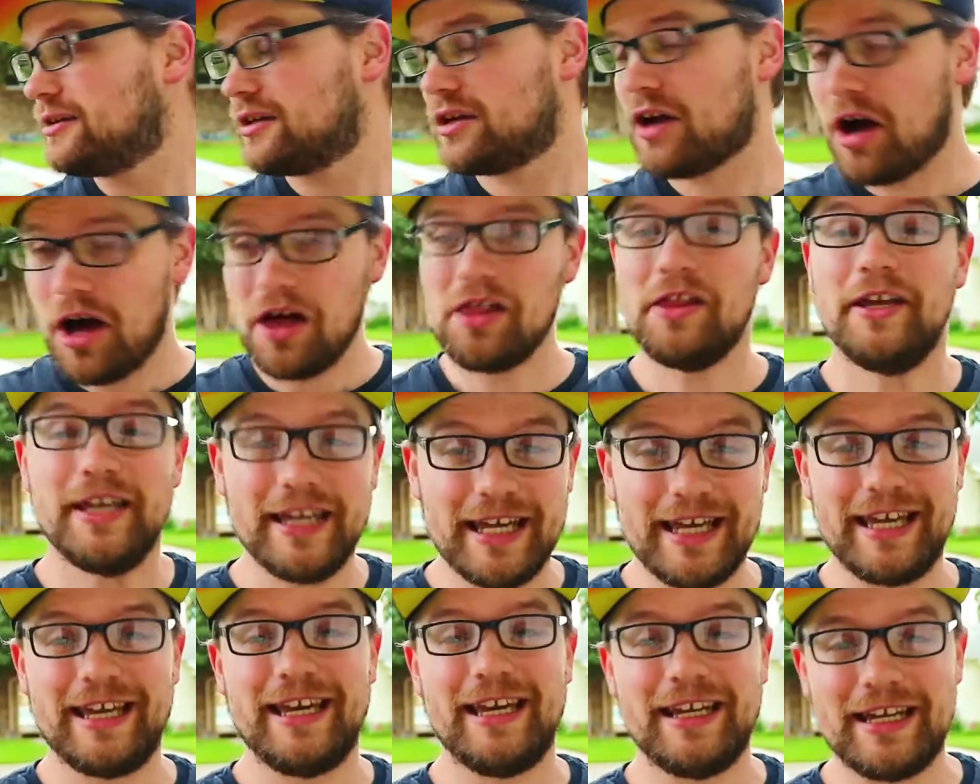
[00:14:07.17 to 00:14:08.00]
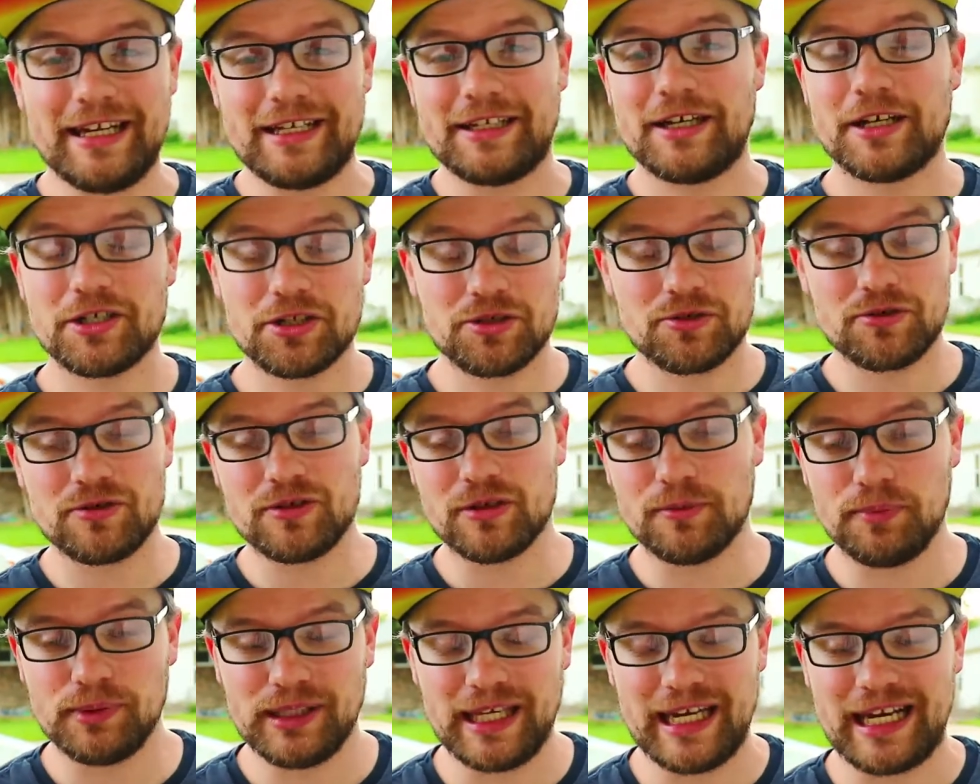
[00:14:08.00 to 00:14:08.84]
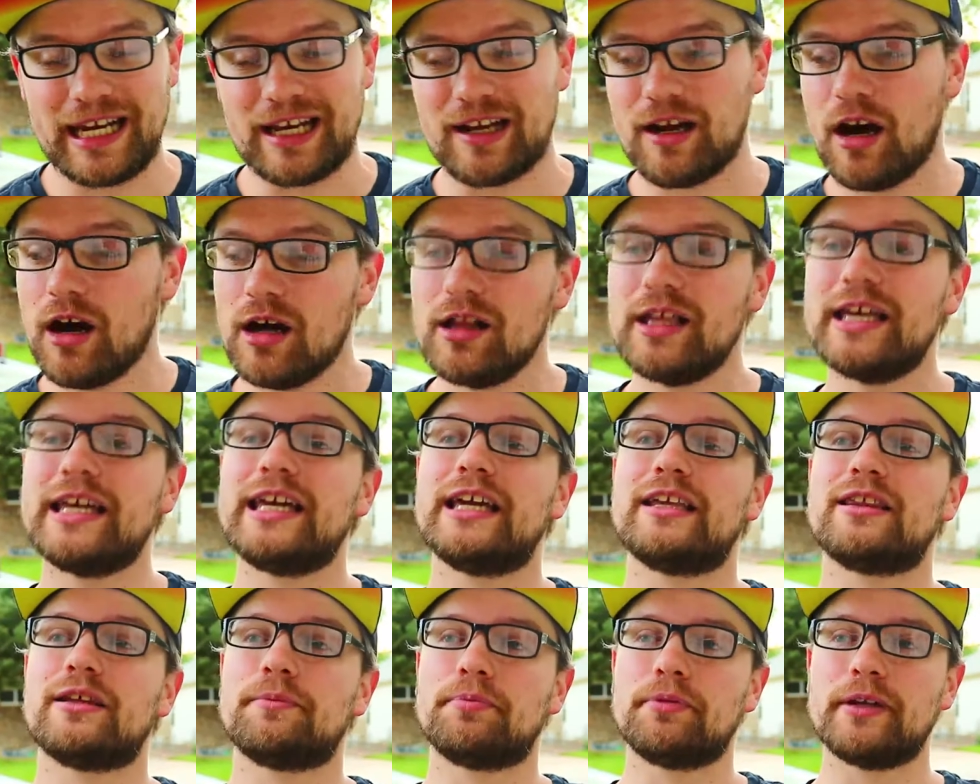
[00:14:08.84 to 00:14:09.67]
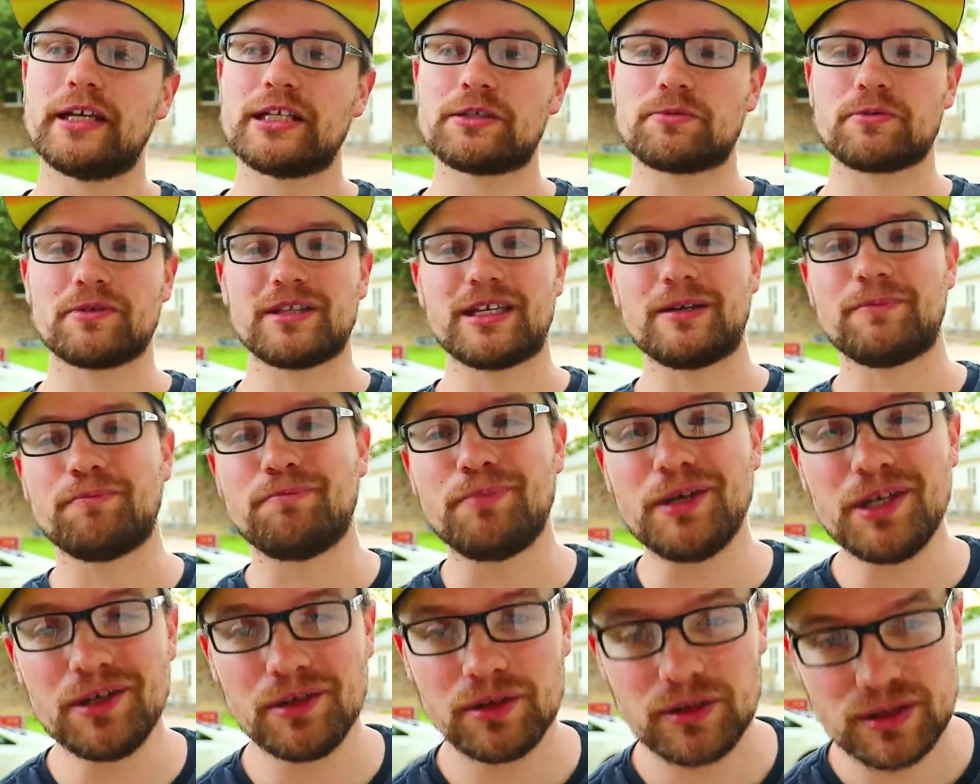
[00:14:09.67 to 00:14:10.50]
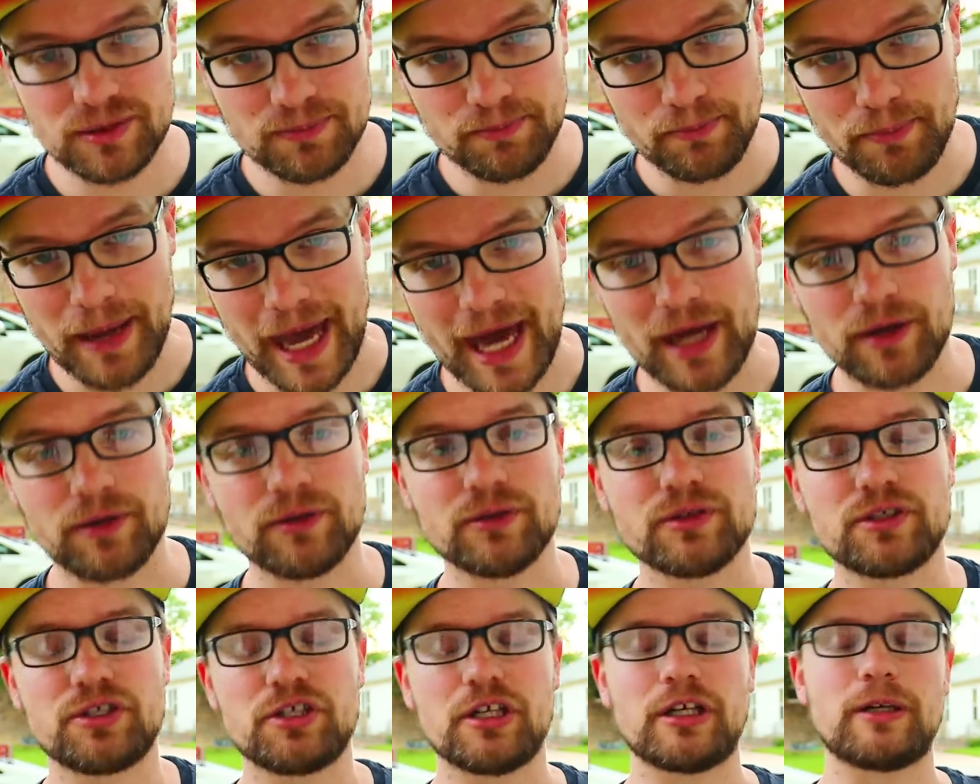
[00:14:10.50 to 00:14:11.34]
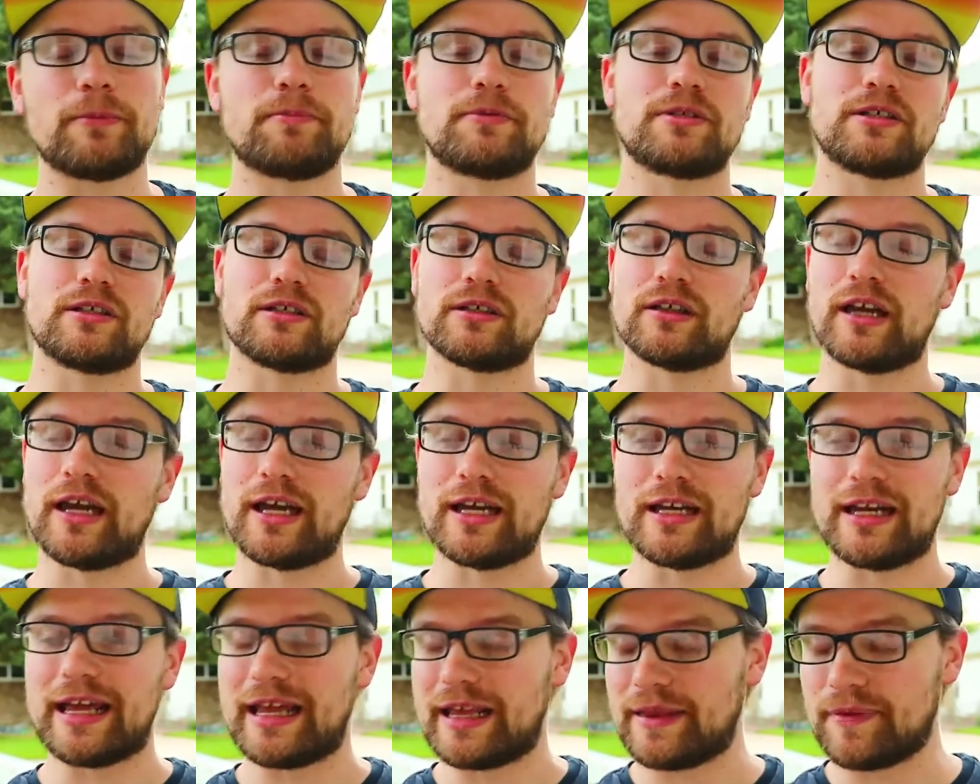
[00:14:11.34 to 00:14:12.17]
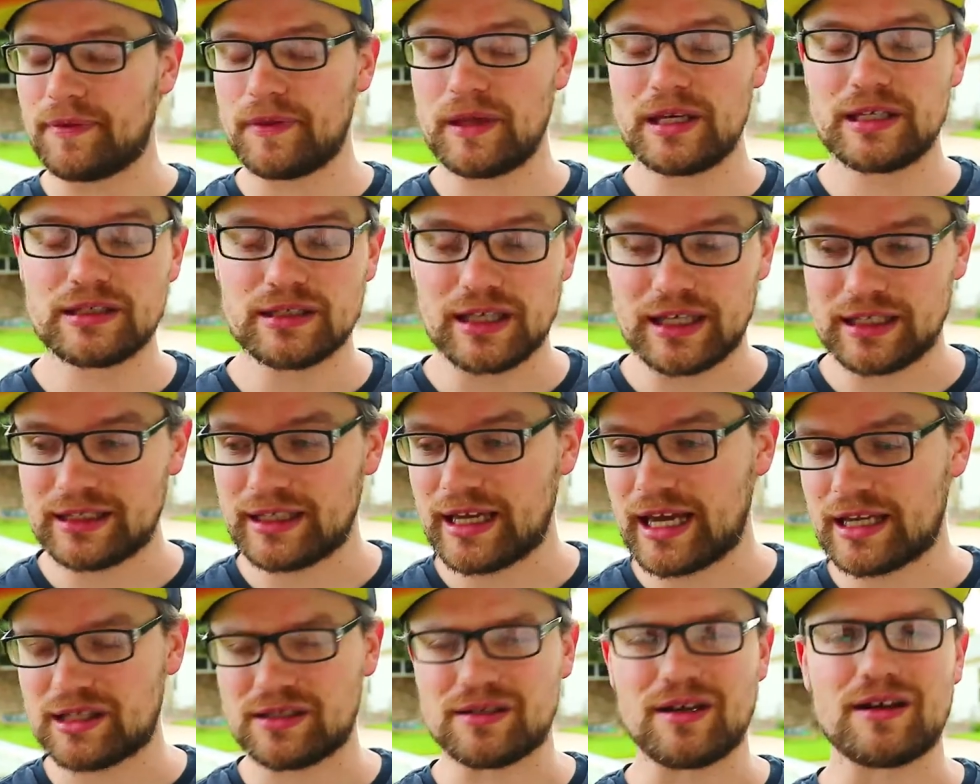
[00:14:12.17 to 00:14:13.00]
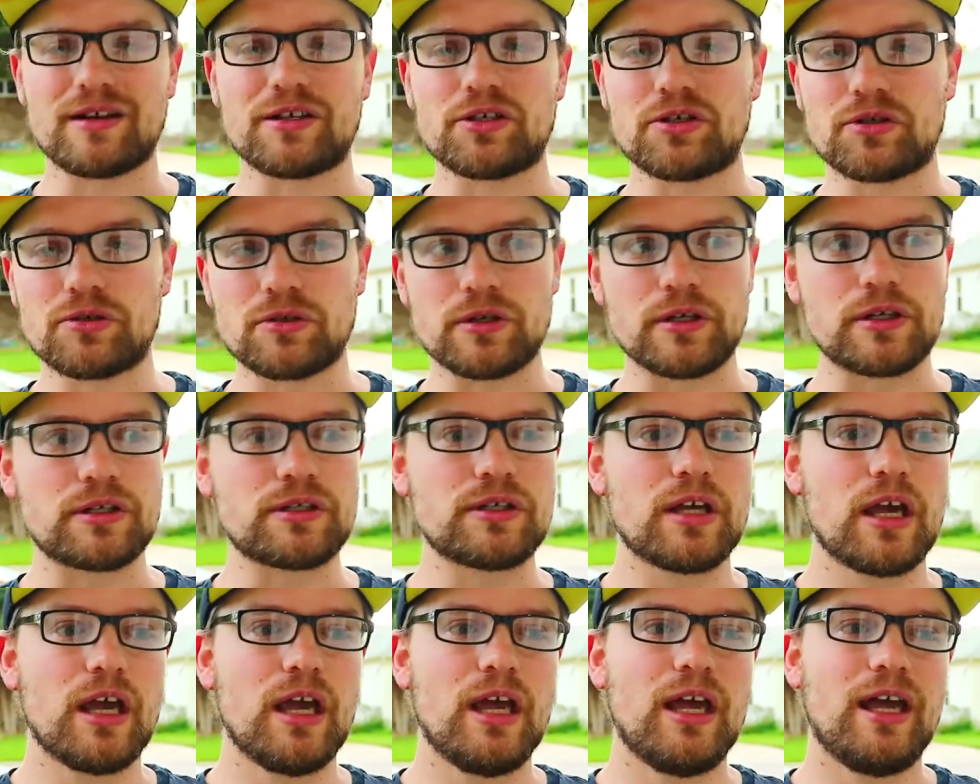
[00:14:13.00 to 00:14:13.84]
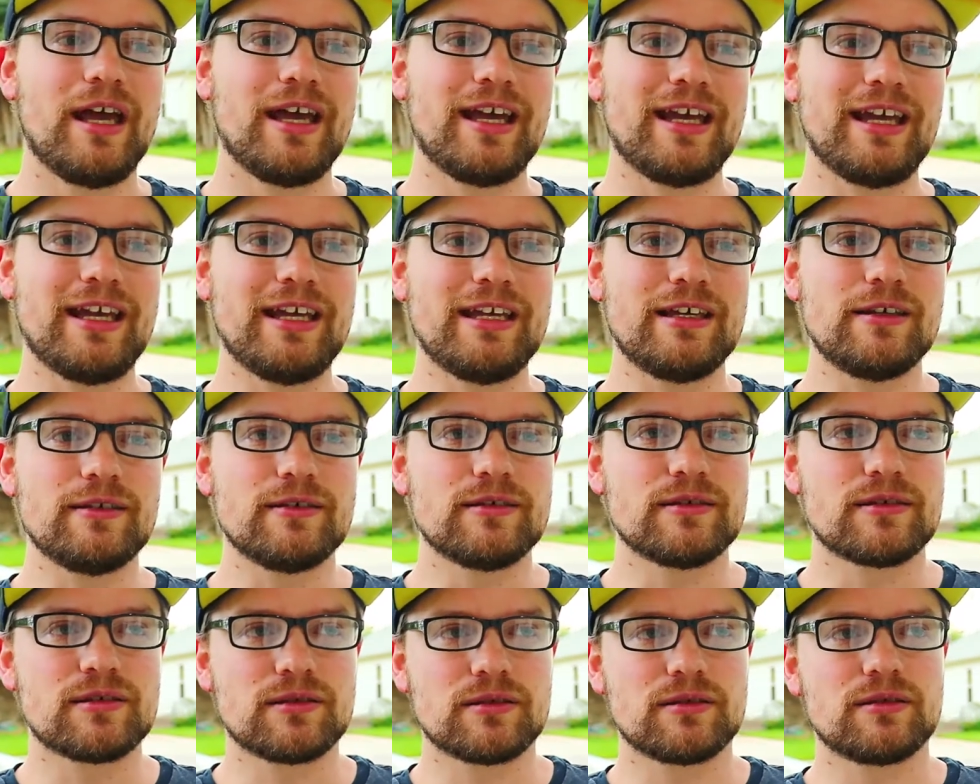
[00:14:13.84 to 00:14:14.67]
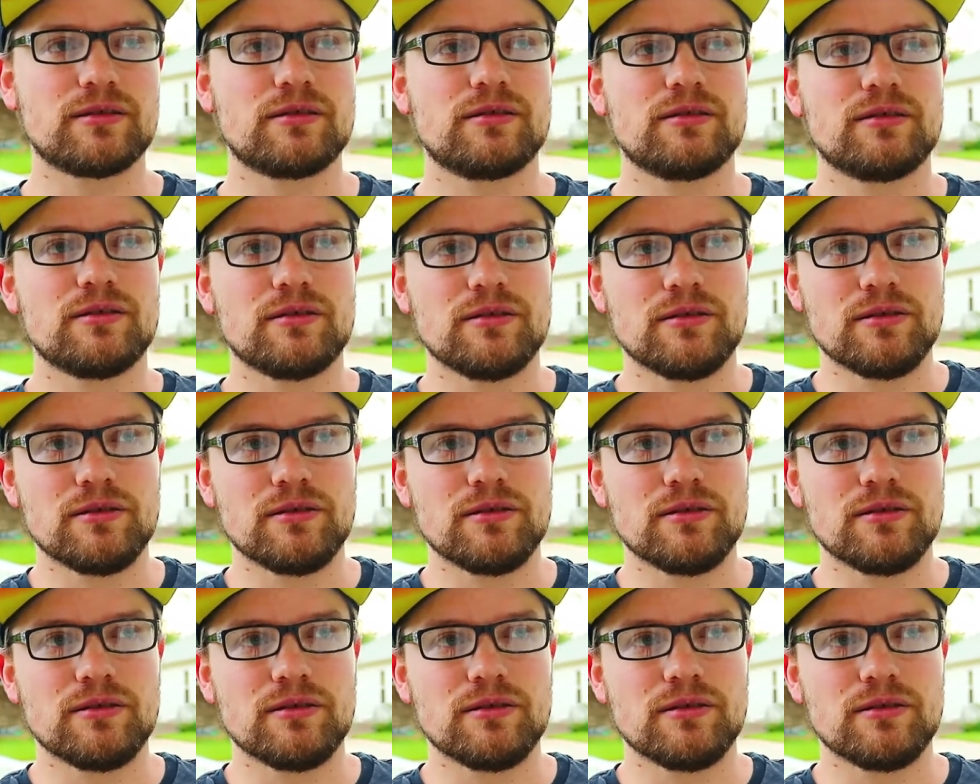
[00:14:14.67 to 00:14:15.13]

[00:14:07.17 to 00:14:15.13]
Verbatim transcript: Calling it an industrial planet, calling it the place where they build battleships and, and, and things like that, Star Destroyers, is